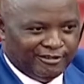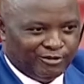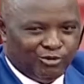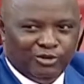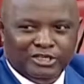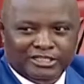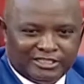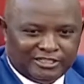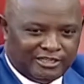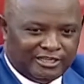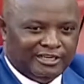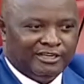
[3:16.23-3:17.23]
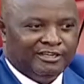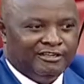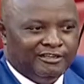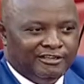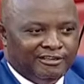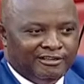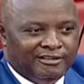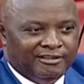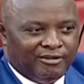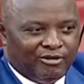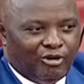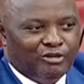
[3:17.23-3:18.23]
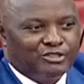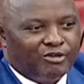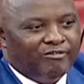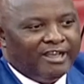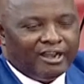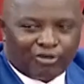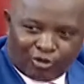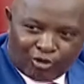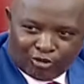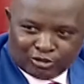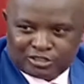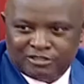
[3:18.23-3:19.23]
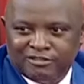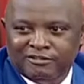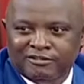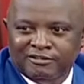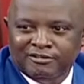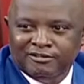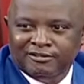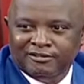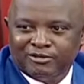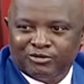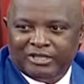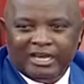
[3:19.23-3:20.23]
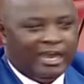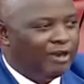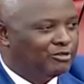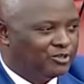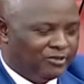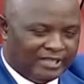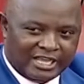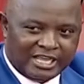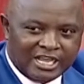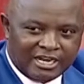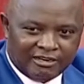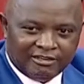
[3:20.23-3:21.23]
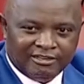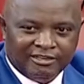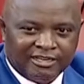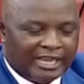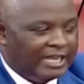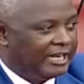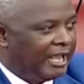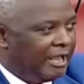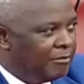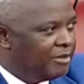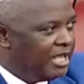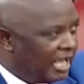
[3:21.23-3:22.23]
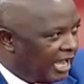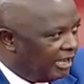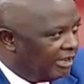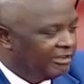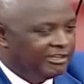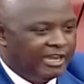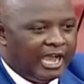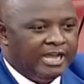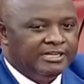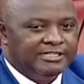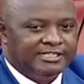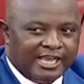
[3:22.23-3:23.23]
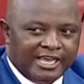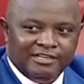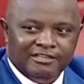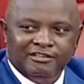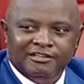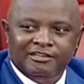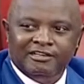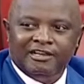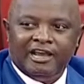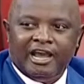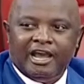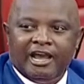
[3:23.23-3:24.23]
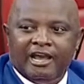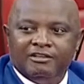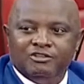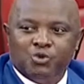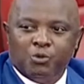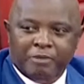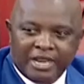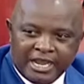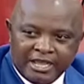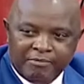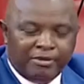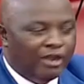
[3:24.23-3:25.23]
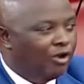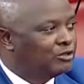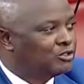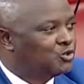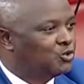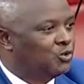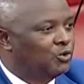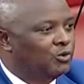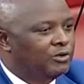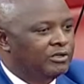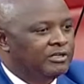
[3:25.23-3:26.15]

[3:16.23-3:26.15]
who is uh, also very close to the house on the hill, can come here and say Jubilee belongs to